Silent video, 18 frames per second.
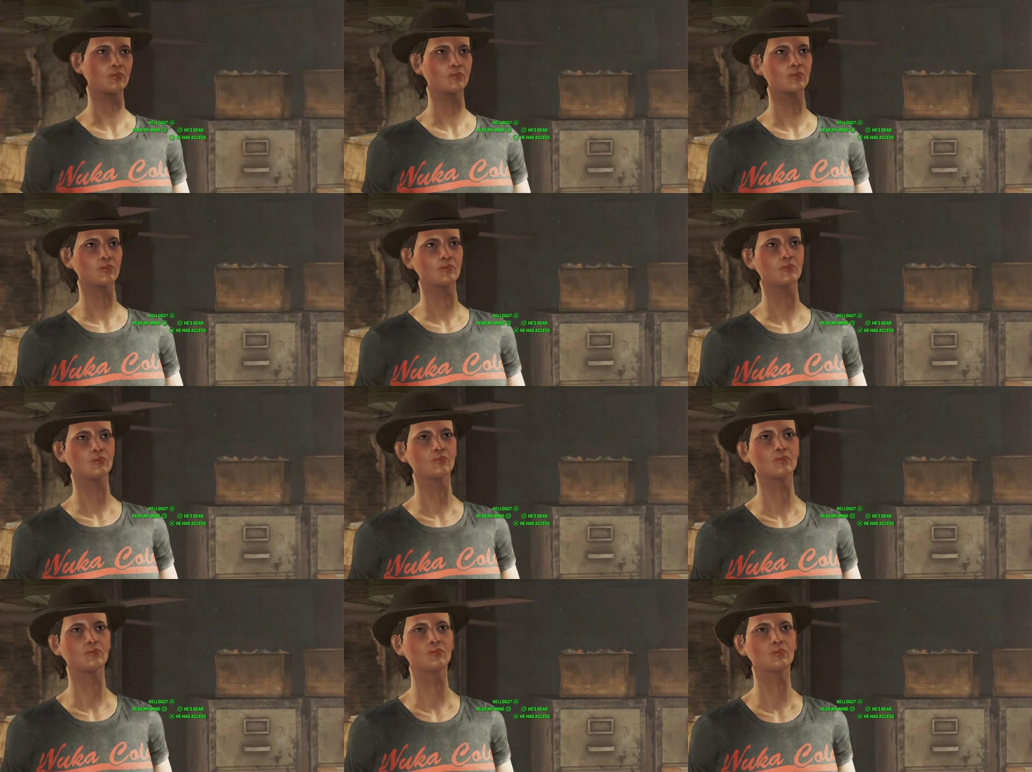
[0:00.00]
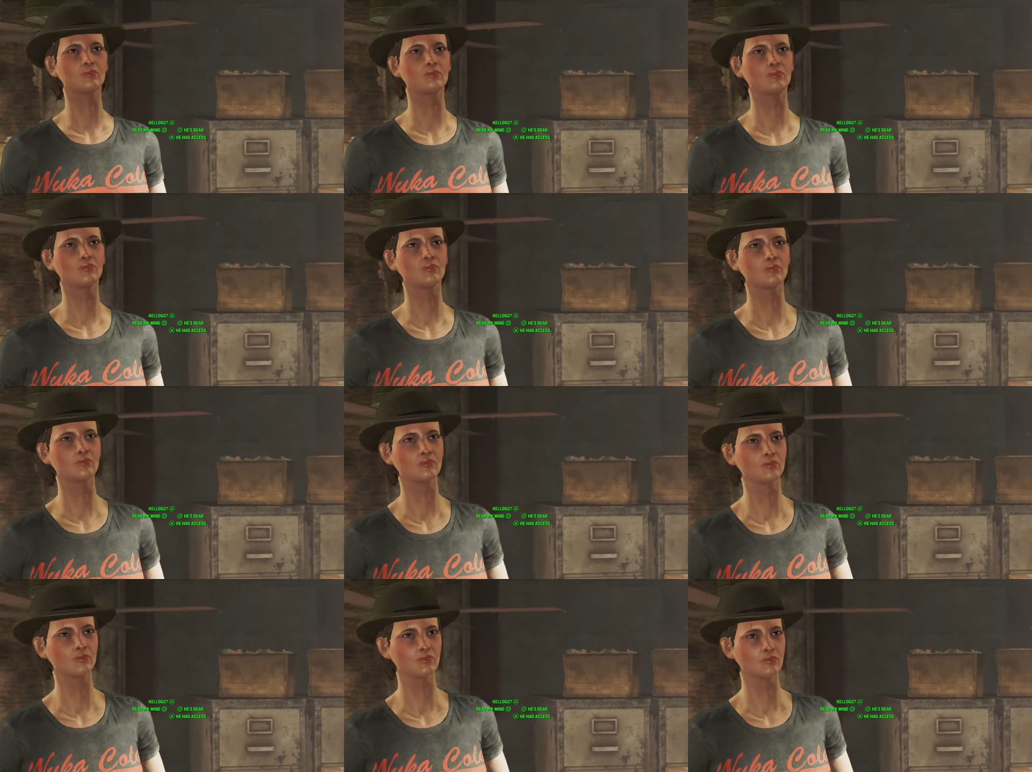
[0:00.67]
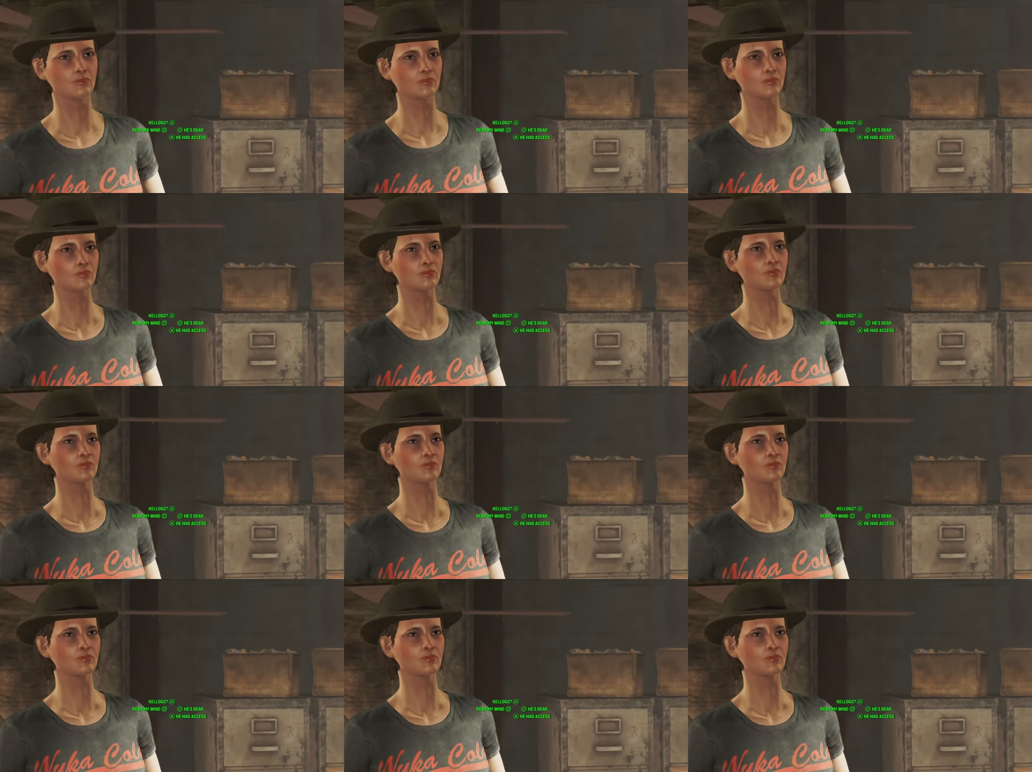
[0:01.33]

No one is speaking in this clip.